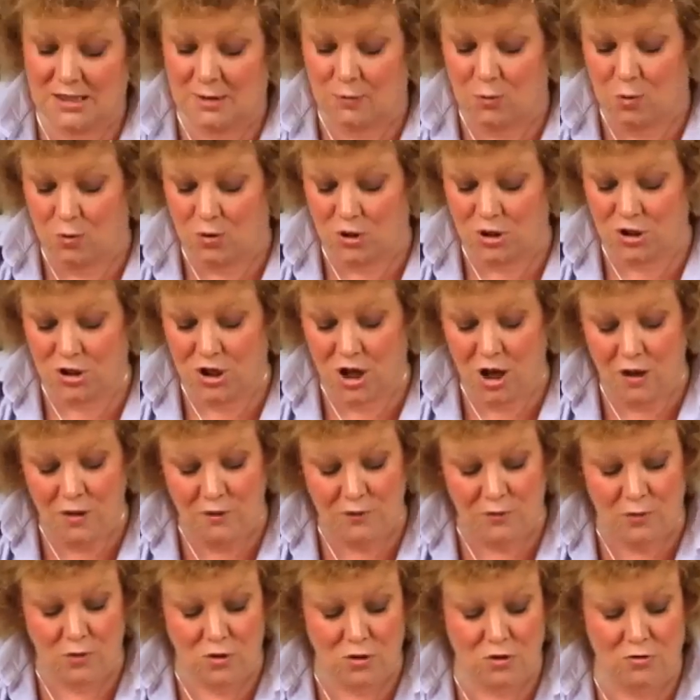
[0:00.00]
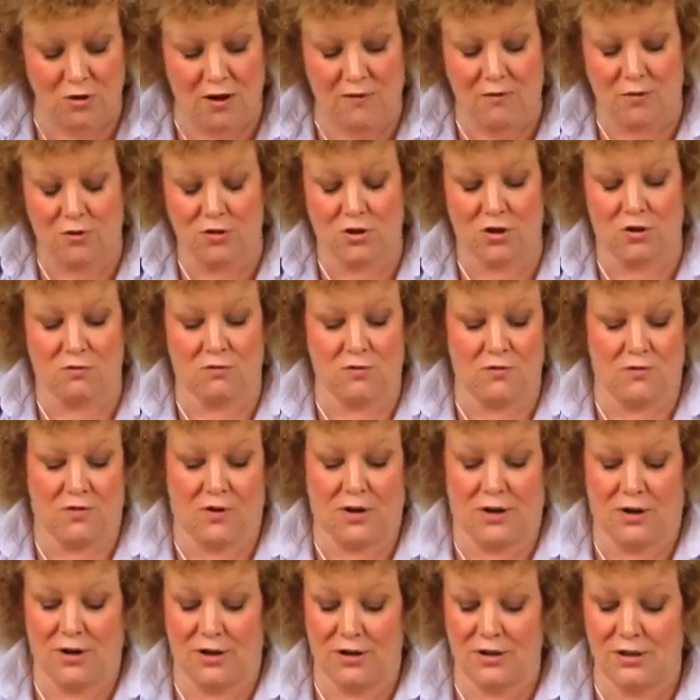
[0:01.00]
I'm going to turn the photograph onto the
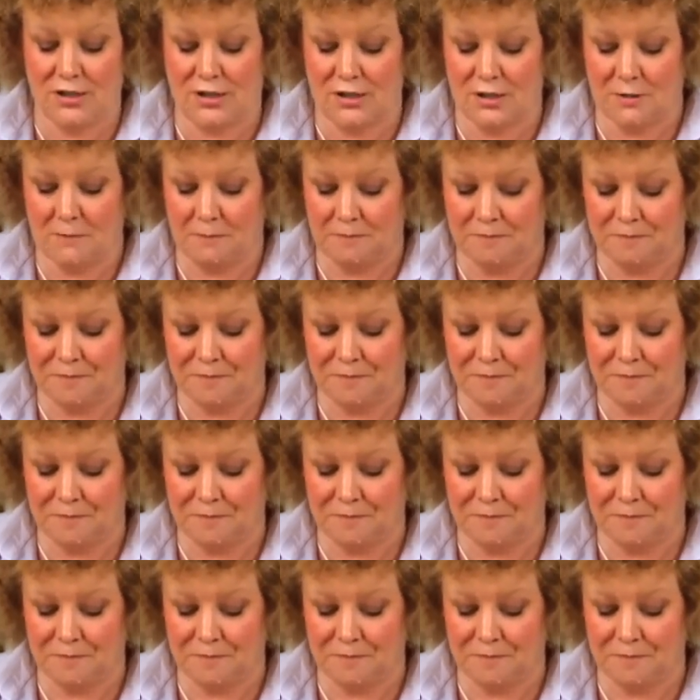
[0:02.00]
reverse,